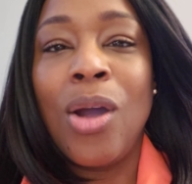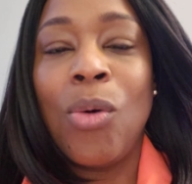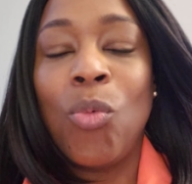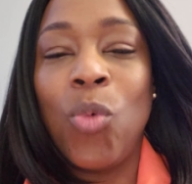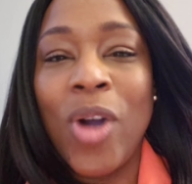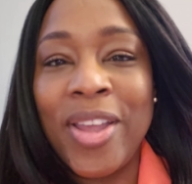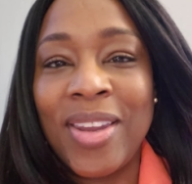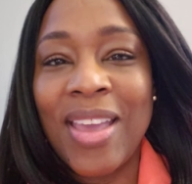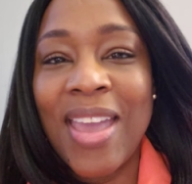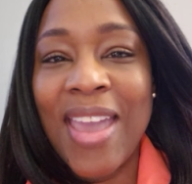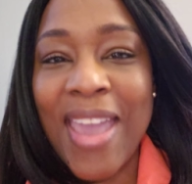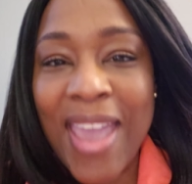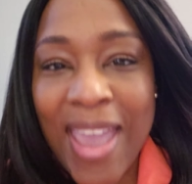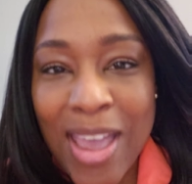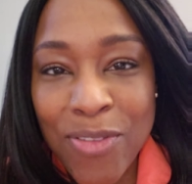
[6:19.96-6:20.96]

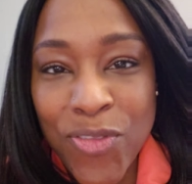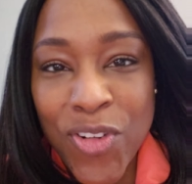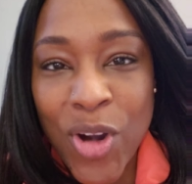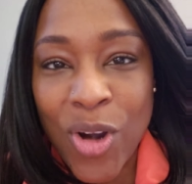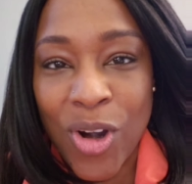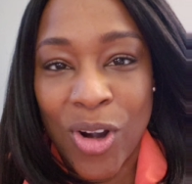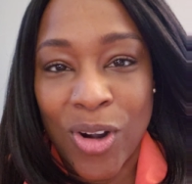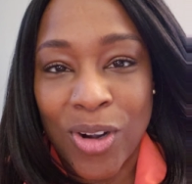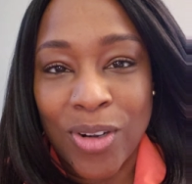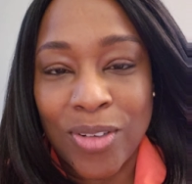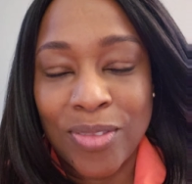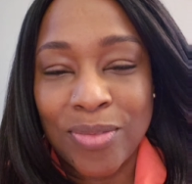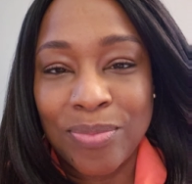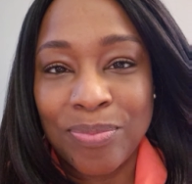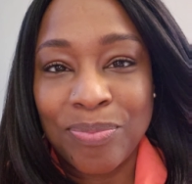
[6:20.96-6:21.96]
whatever
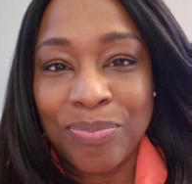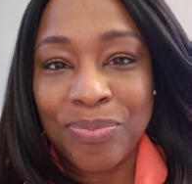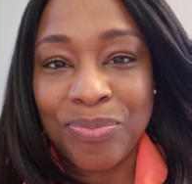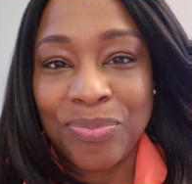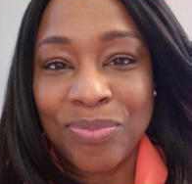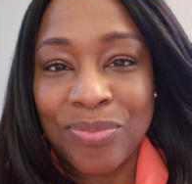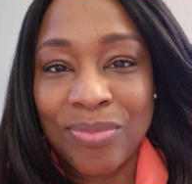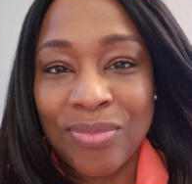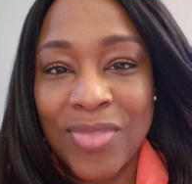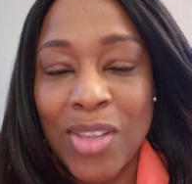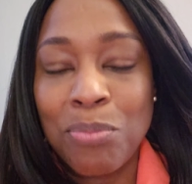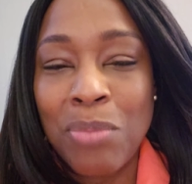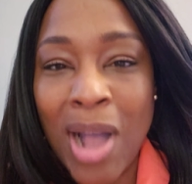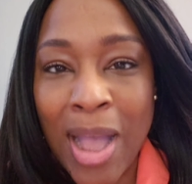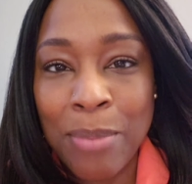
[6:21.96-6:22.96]

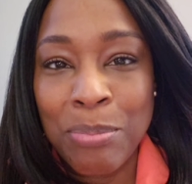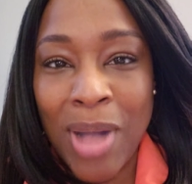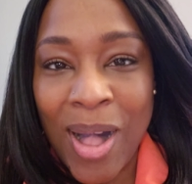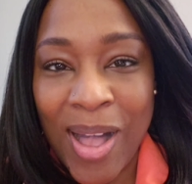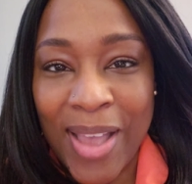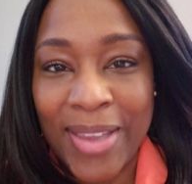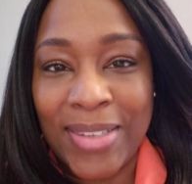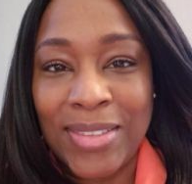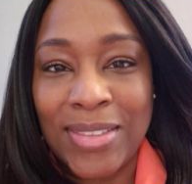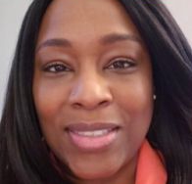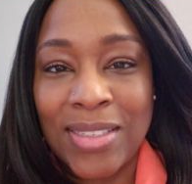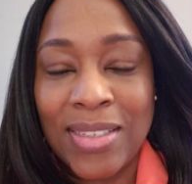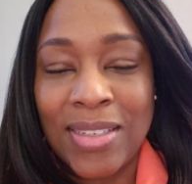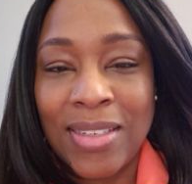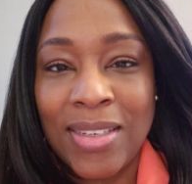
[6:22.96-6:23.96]
my mind
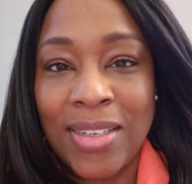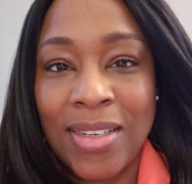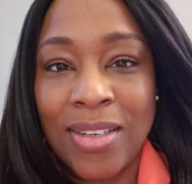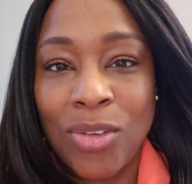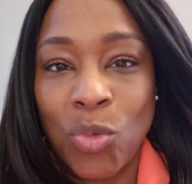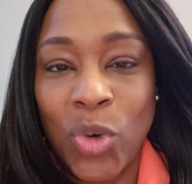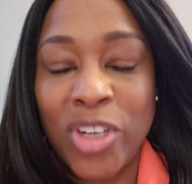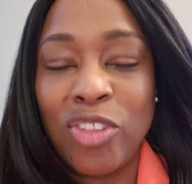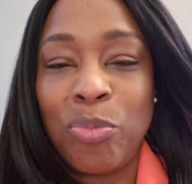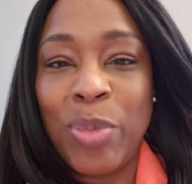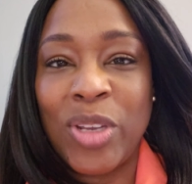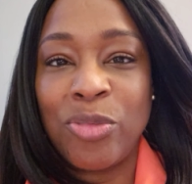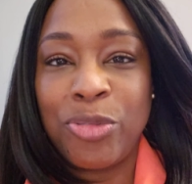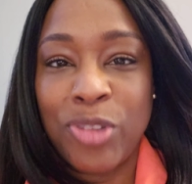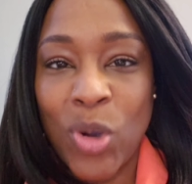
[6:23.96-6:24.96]
would have
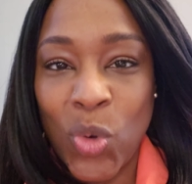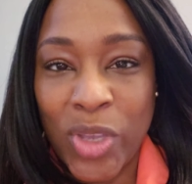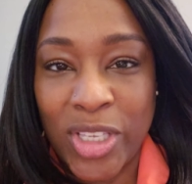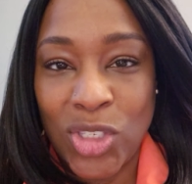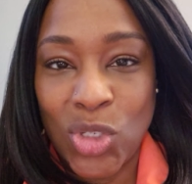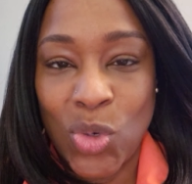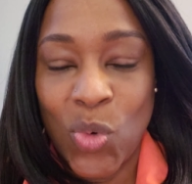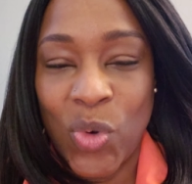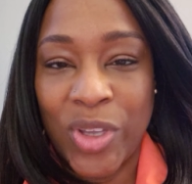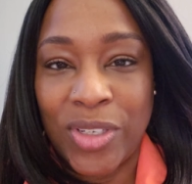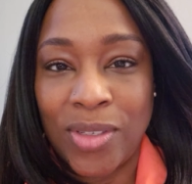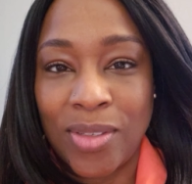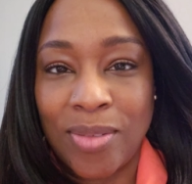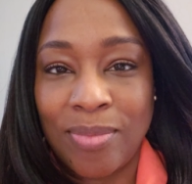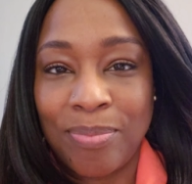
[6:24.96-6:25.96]
been focused on,
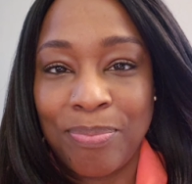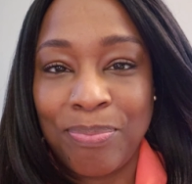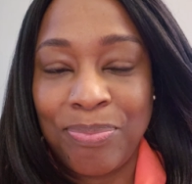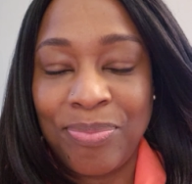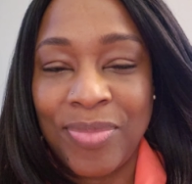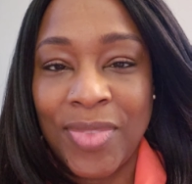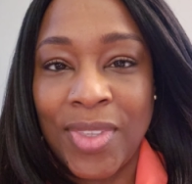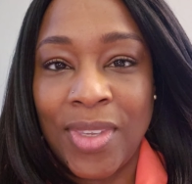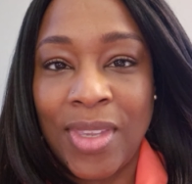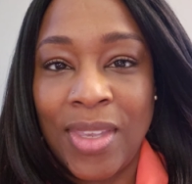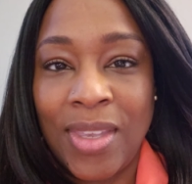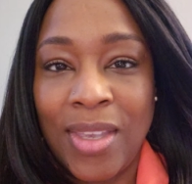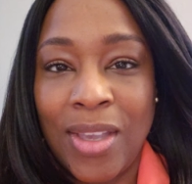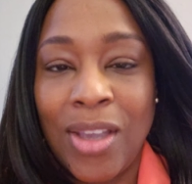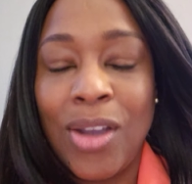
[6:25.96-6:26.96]

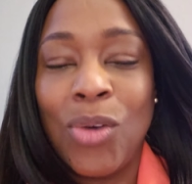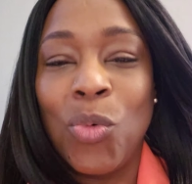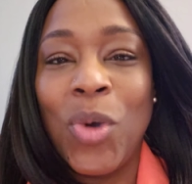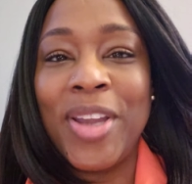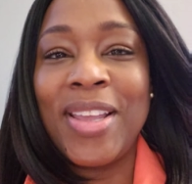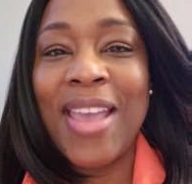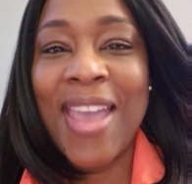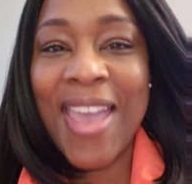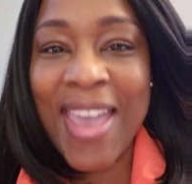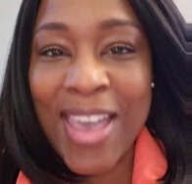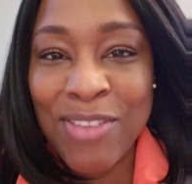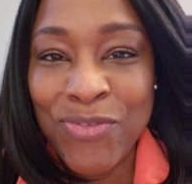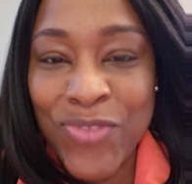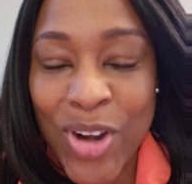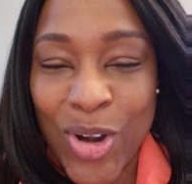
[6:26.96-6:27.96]

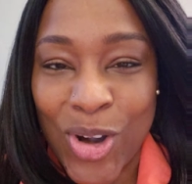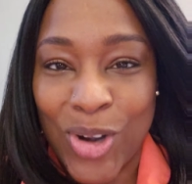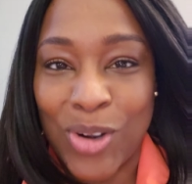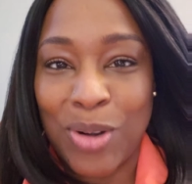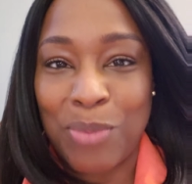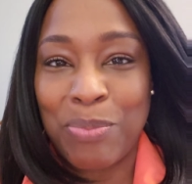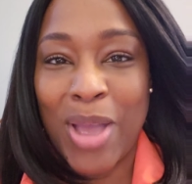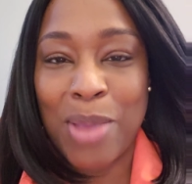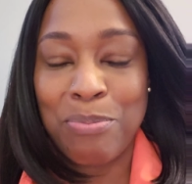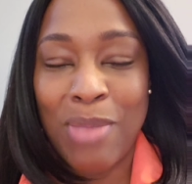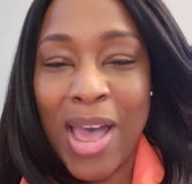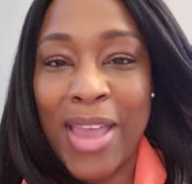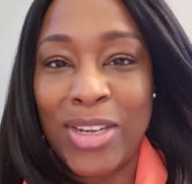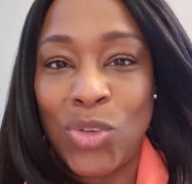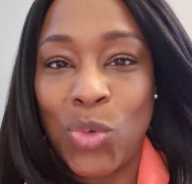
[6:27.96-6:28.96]
whatever my
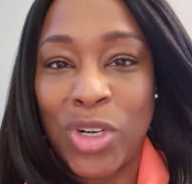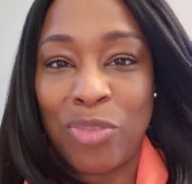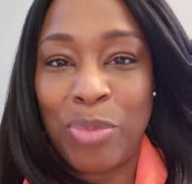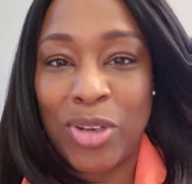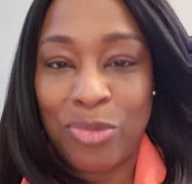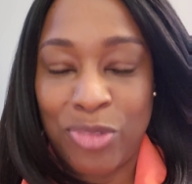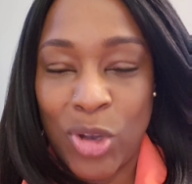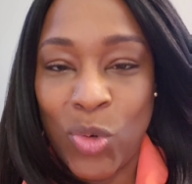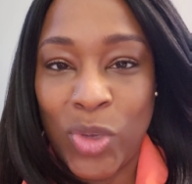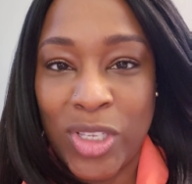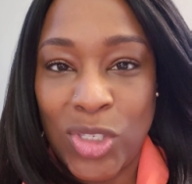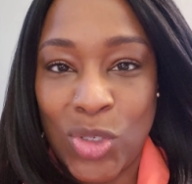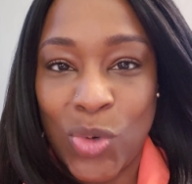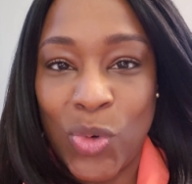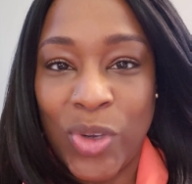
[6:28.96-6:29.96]
mind would have been
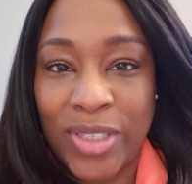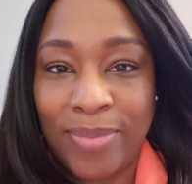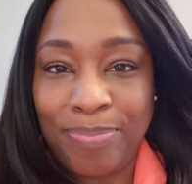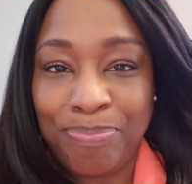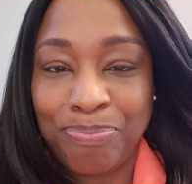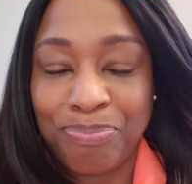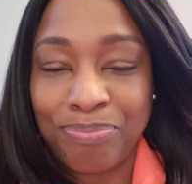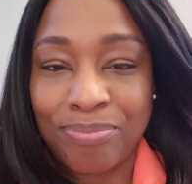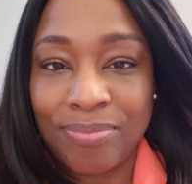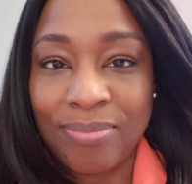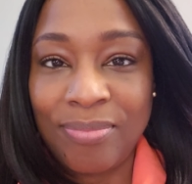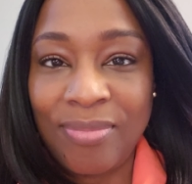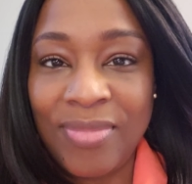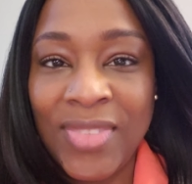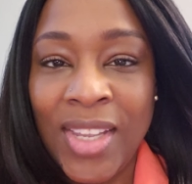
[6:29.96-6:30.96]
focused on,
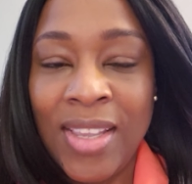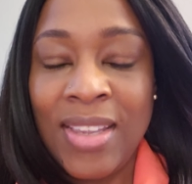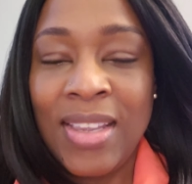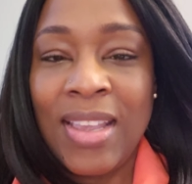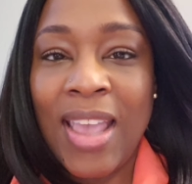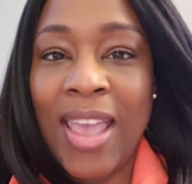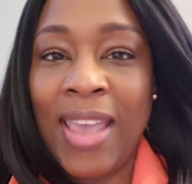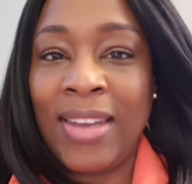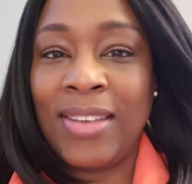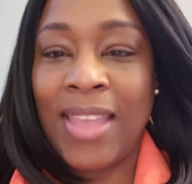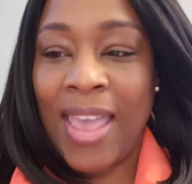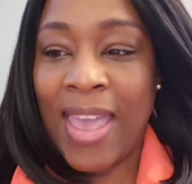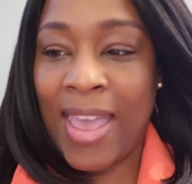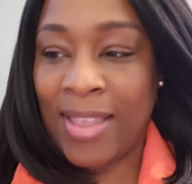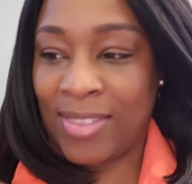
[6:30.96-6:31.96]
and
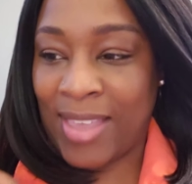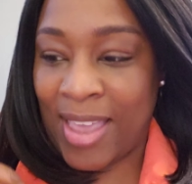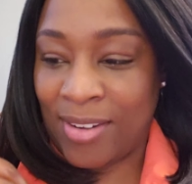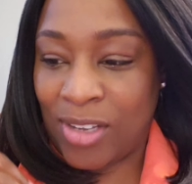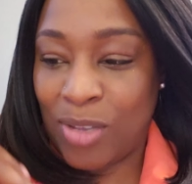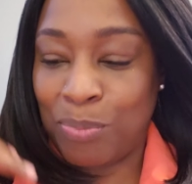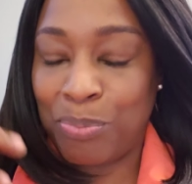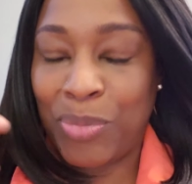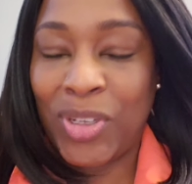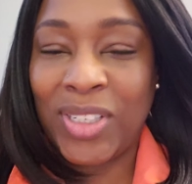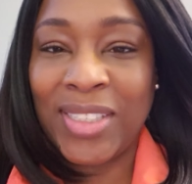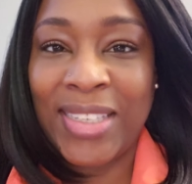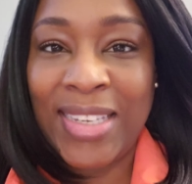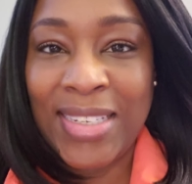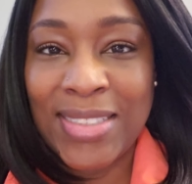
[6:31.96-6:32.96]
had that
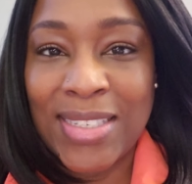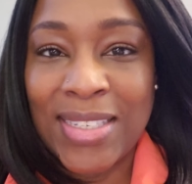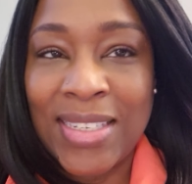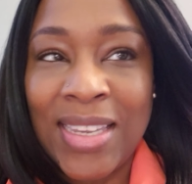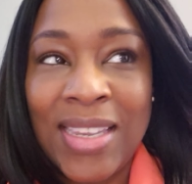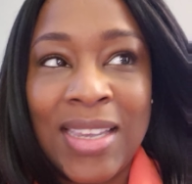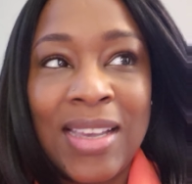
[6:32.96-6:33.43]
complete,